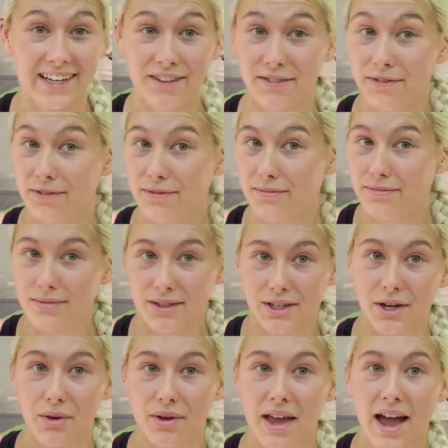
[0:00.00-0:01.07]
if you
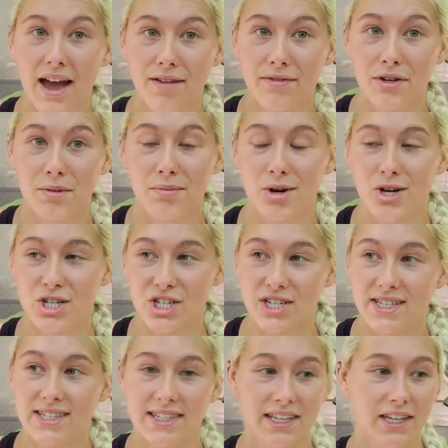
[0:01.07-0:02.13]
know you have an
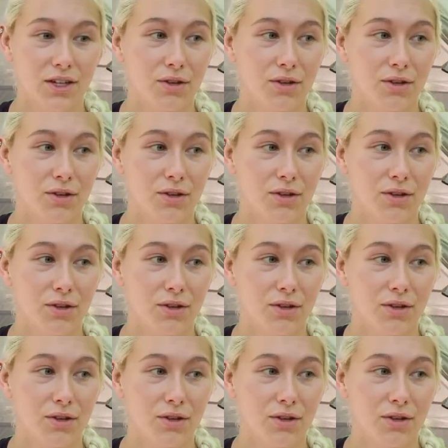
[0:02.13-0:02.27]
emergency.